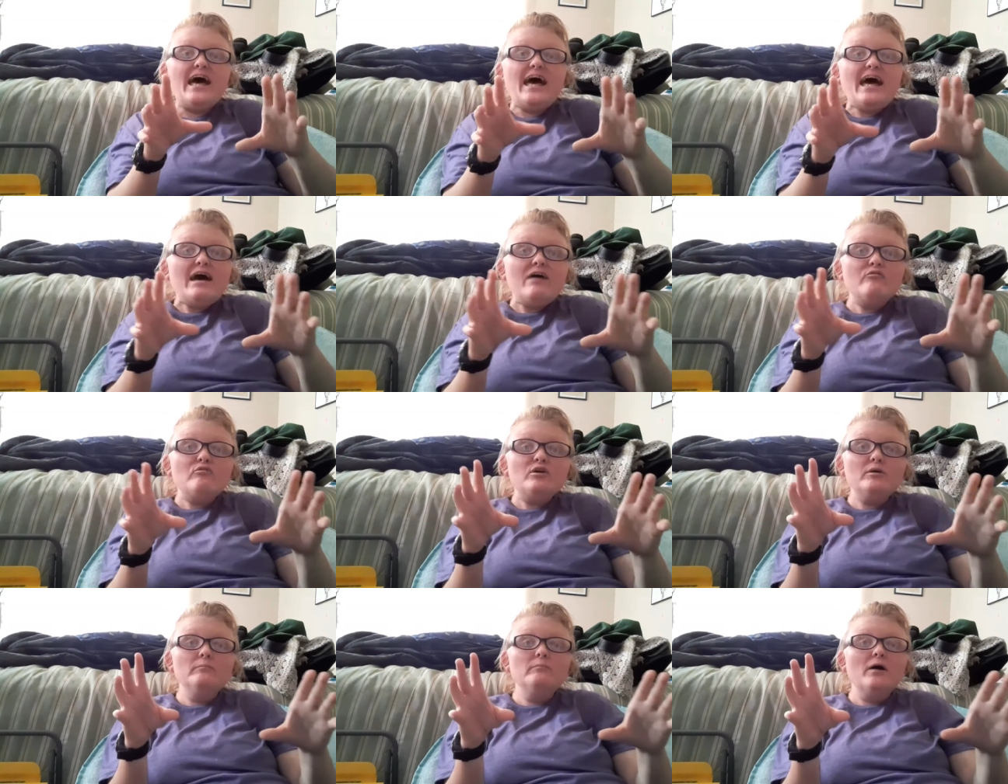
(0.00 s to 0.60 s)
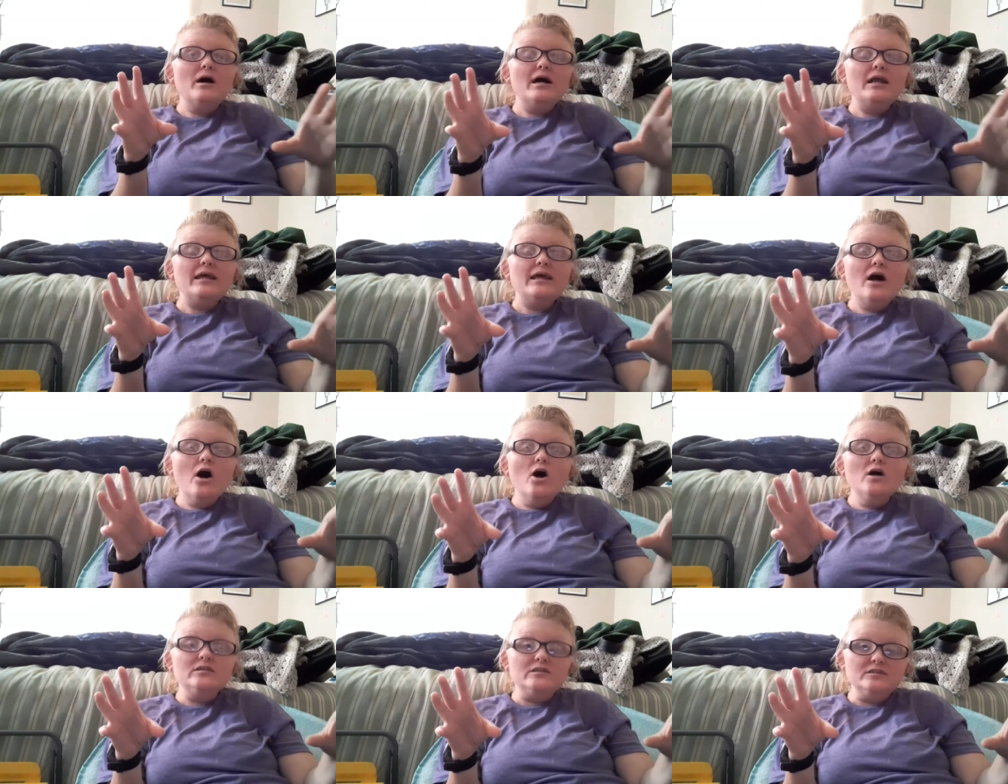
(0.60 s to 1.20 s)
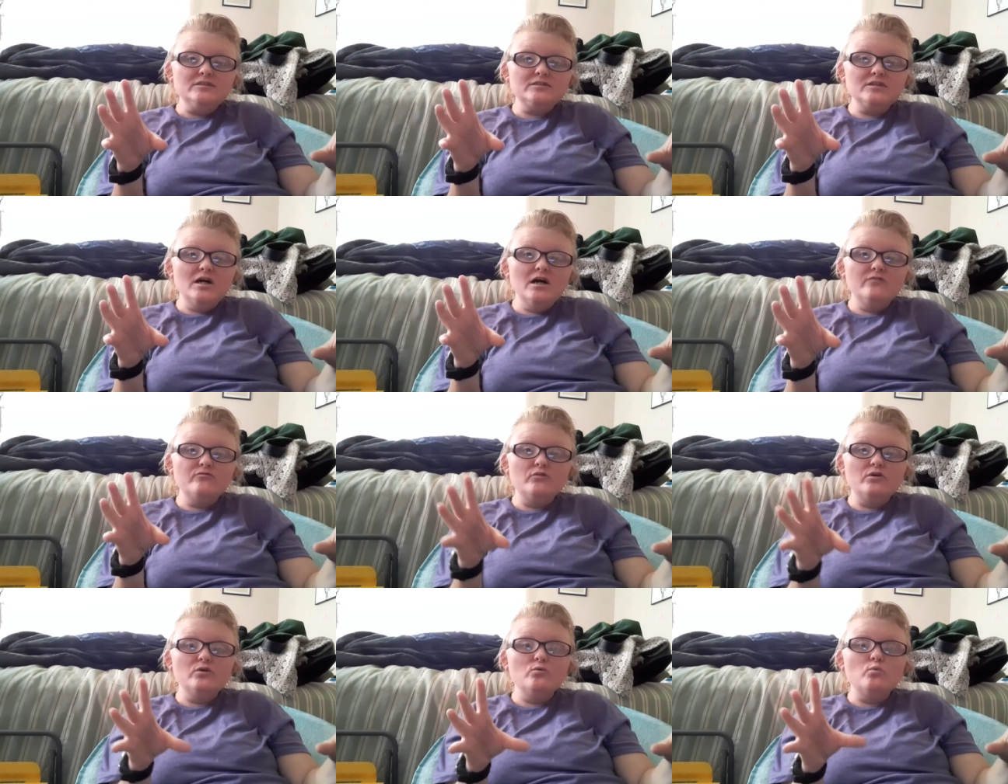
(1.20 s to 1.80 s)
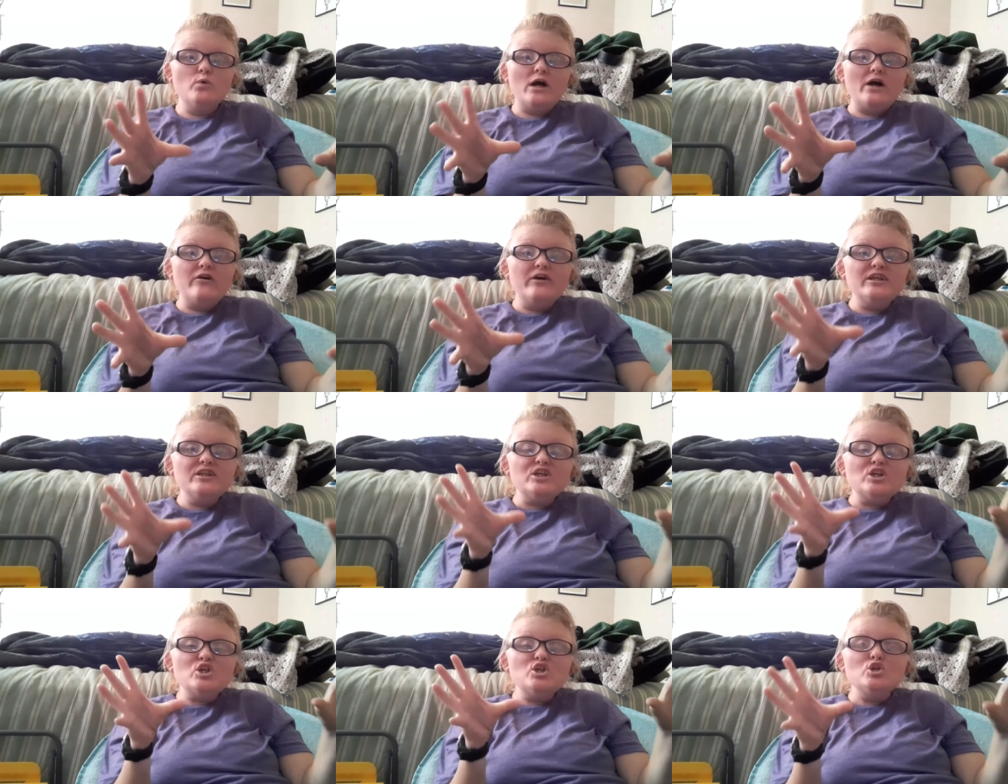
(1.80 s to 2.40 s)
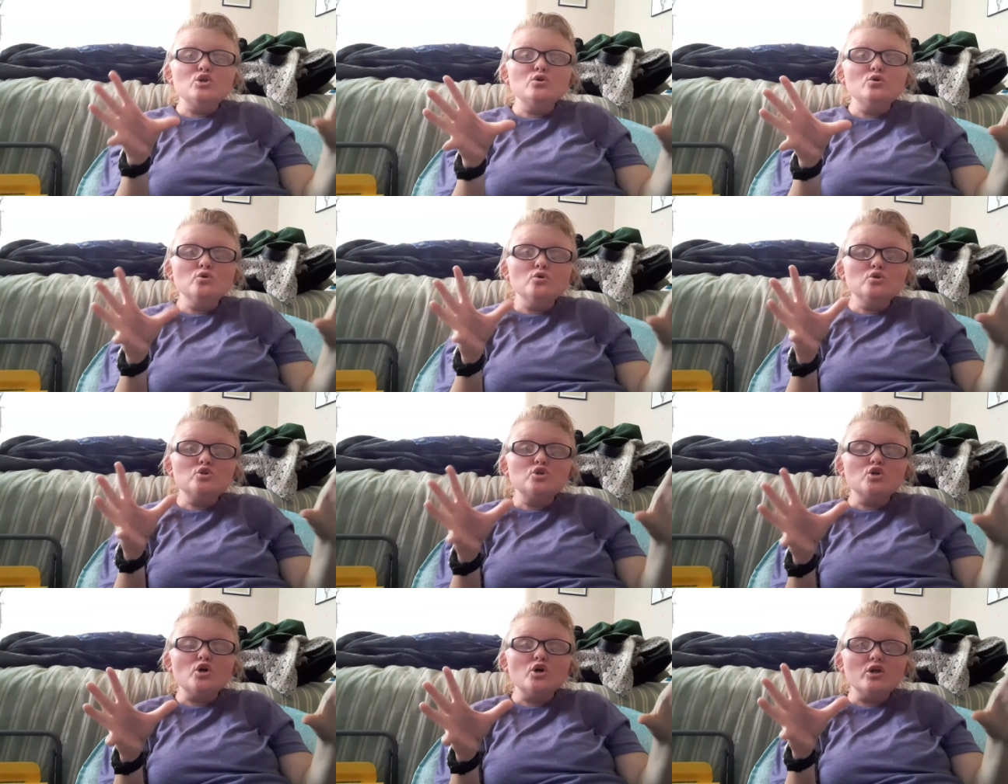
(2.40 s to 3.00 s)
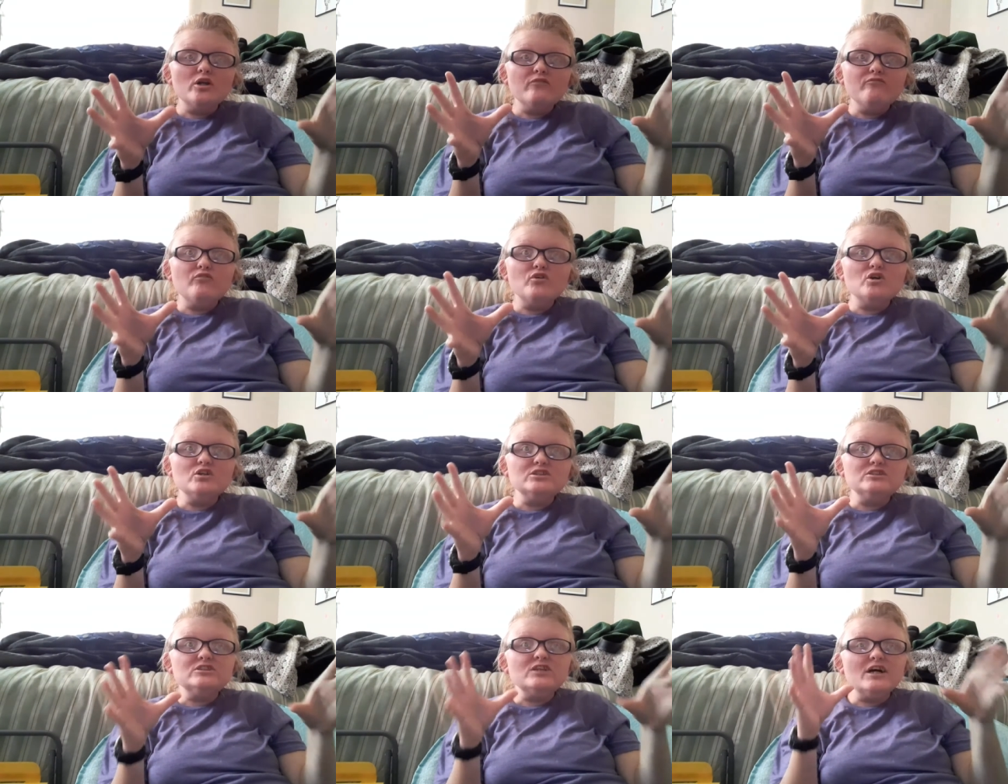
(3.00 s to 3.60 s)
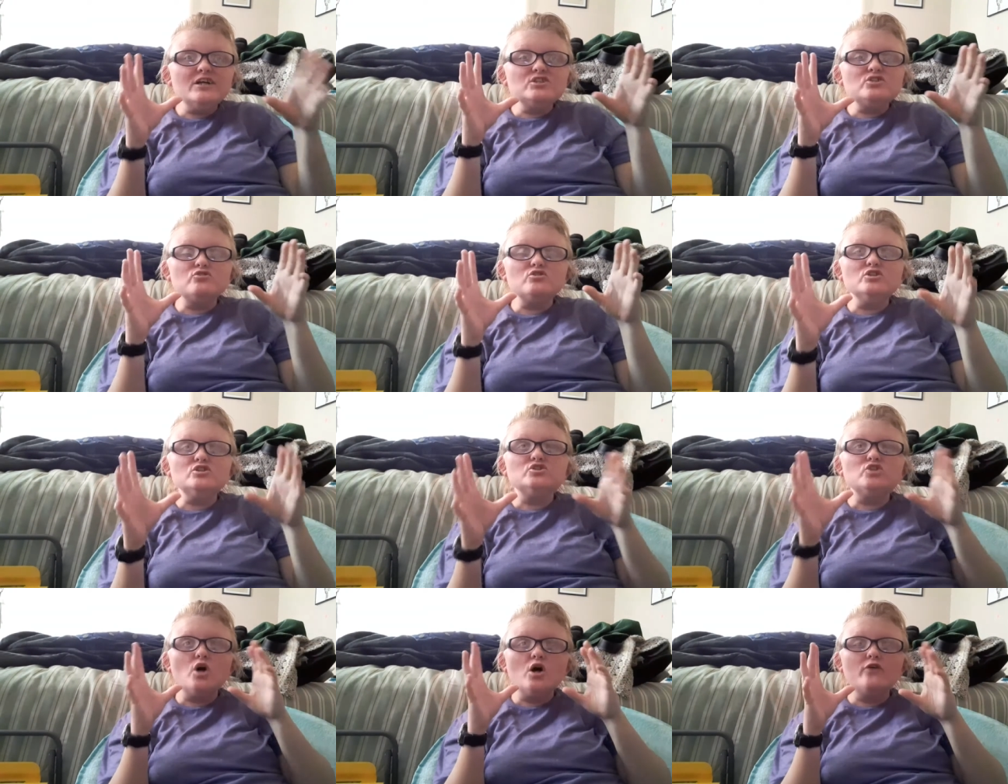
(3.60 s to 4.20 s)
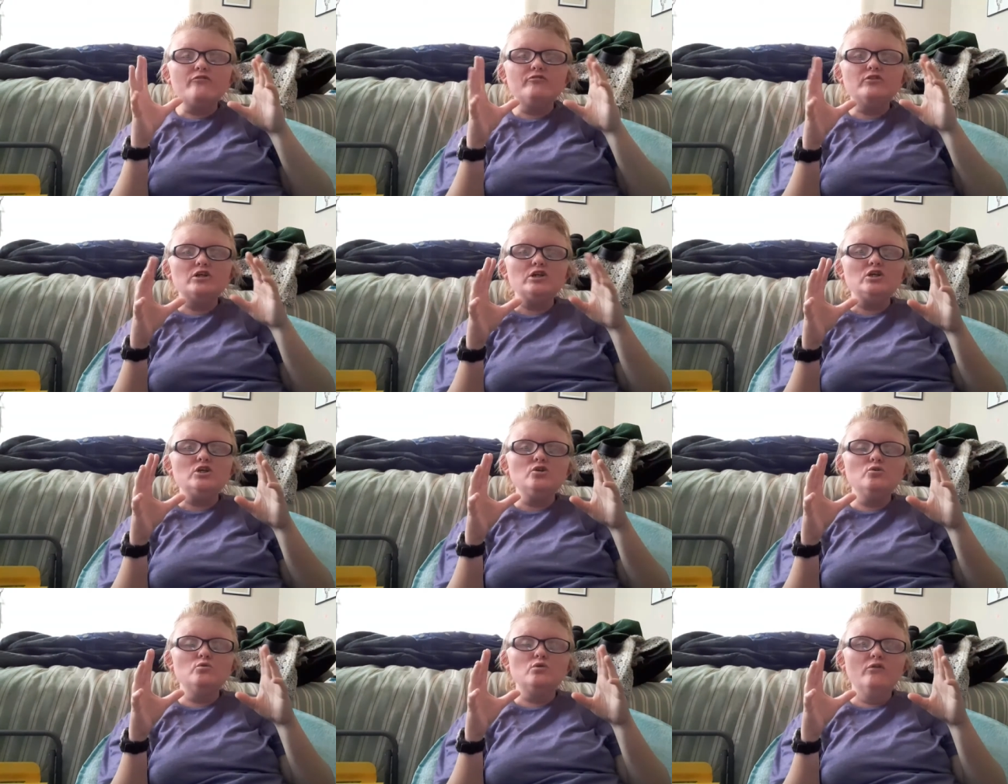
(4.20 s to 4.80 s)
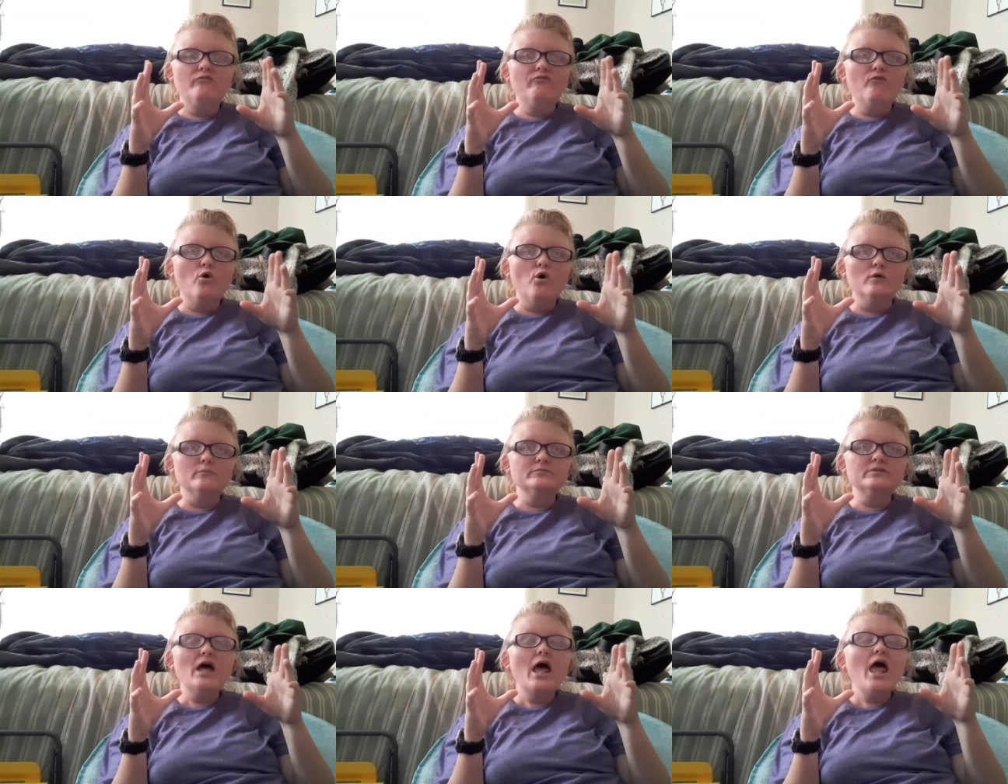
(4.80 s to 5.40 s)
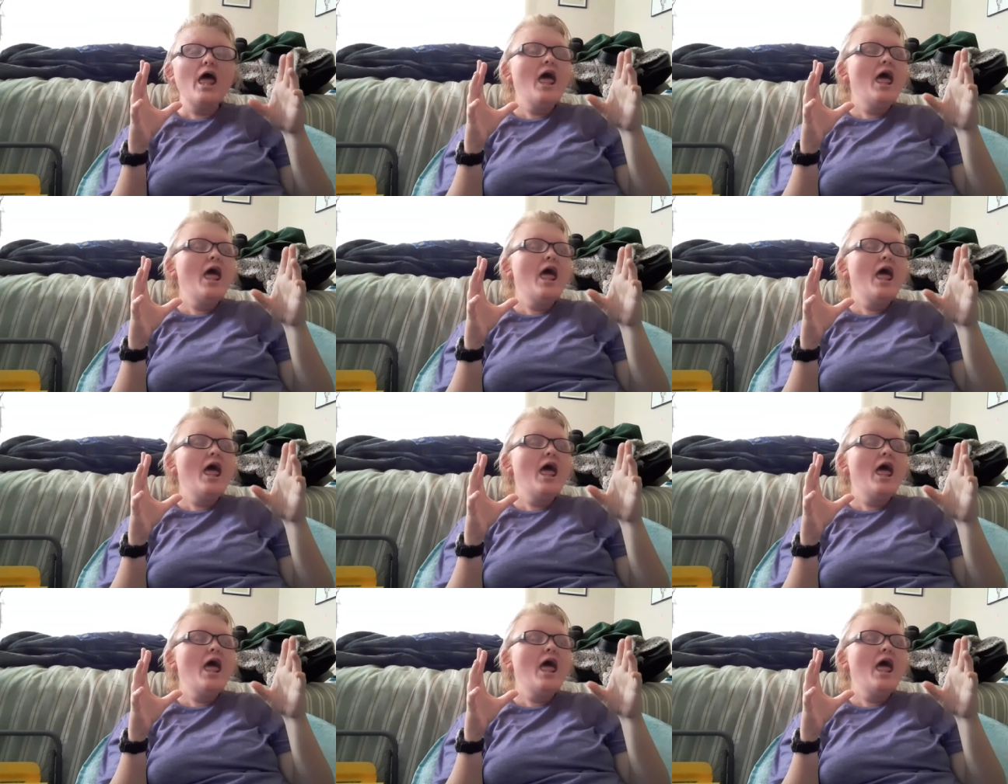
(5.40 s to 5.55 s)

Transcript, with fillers: everybody on Discovery wearing the new 31st century Starfleet uniforms